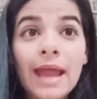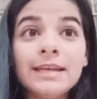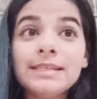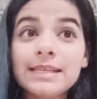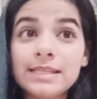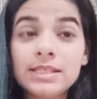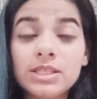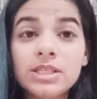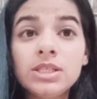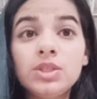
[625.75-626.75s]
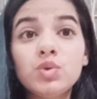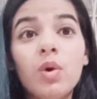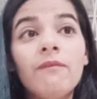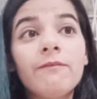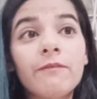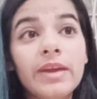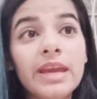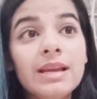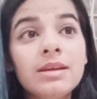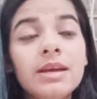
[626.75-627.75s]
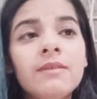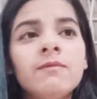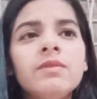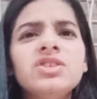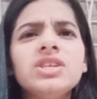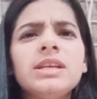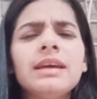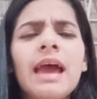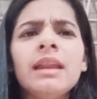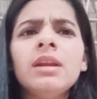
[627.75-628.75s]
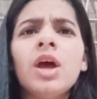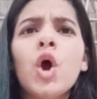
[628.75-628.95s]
and territory to a field in which it can